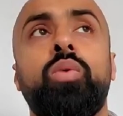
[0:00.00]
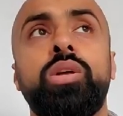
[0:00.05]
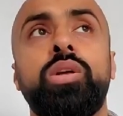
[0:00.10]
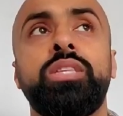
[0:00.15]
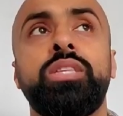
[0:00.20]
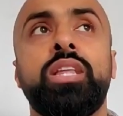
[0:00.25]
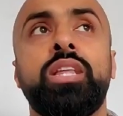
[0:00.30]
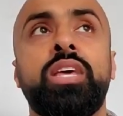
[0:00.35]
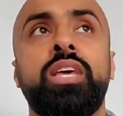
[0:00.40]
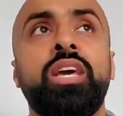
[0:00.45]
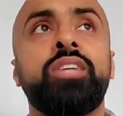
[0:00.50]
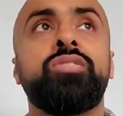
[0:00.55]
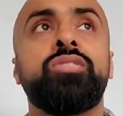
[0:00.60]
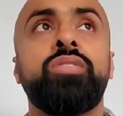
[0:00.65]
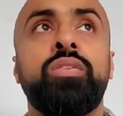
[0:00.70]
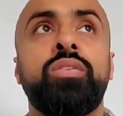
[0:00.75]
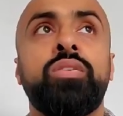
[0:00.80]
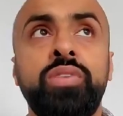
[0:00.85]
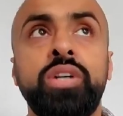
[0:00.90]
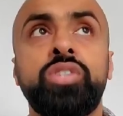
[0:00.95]
Whereas in the
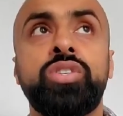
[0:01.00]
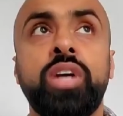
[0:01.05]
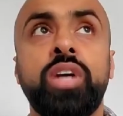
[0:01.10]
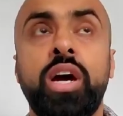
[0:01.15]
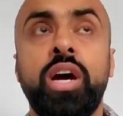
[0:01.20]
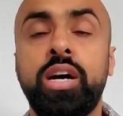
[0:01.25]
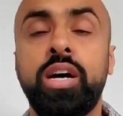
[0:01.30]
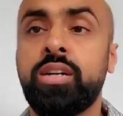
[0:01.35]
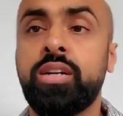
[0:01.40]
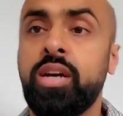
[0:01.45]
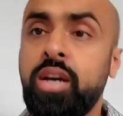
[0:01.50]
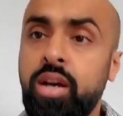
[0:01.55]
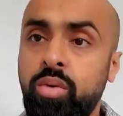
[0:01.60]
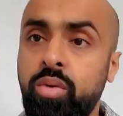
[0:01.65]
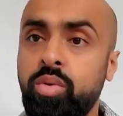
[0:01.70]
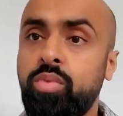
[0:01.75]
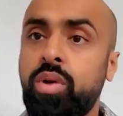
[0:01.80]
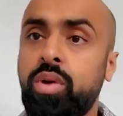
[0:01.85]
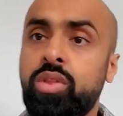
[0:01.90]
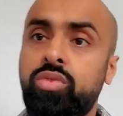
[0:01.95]
case of the first child,
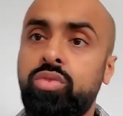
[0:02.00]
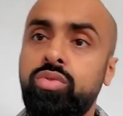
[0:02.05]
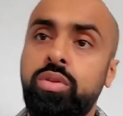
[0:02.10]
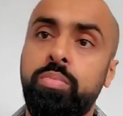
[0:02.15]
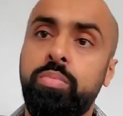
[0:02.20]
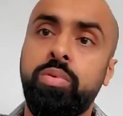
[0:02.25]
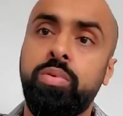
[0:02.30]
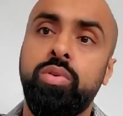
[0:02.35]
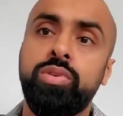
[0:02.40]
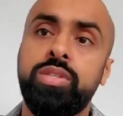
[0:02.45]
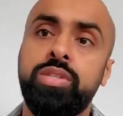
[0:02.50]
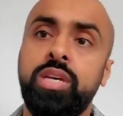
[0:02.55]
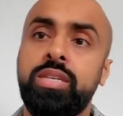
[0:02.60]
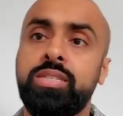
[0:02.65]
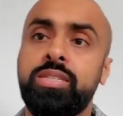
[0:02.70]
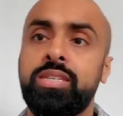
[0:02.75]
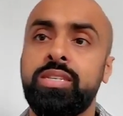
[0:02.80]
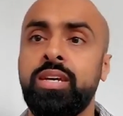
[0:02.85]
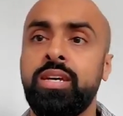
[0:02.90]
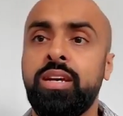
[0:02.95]
we went through the
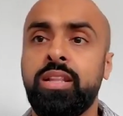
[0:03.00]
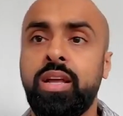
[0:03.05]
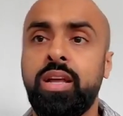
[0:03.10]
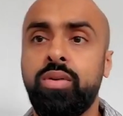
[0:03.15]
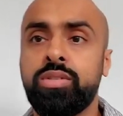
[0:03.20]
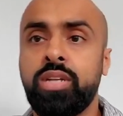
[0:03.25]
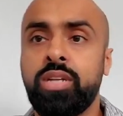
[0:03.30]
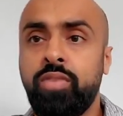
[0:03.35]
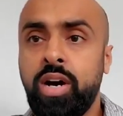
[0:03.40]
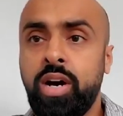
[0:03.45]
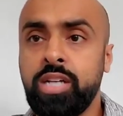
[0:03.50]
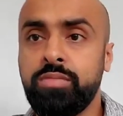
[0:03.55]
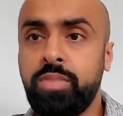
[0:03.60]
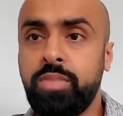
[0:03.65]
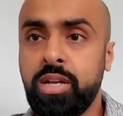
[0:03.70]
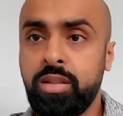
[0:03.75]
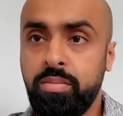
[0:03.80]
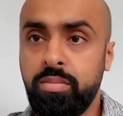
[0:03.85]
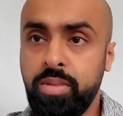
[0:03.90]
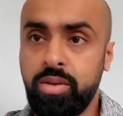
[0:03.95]
process that was
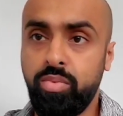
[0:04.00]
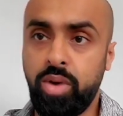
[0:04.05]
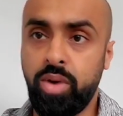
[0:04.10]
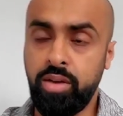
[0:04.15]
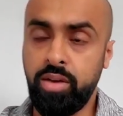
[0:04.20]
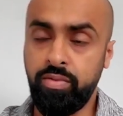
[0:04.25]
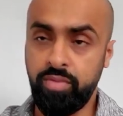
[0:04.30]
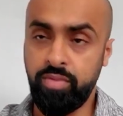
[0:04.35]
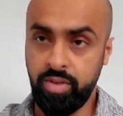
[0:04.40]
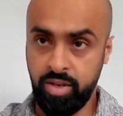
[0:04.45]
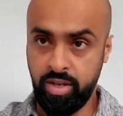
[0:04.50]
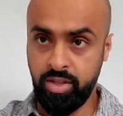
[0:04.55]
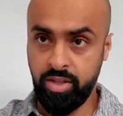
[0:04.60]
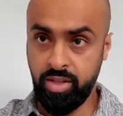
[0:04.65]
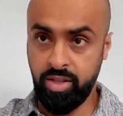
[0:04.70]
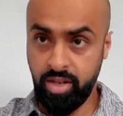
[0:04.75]
advised by the midwife,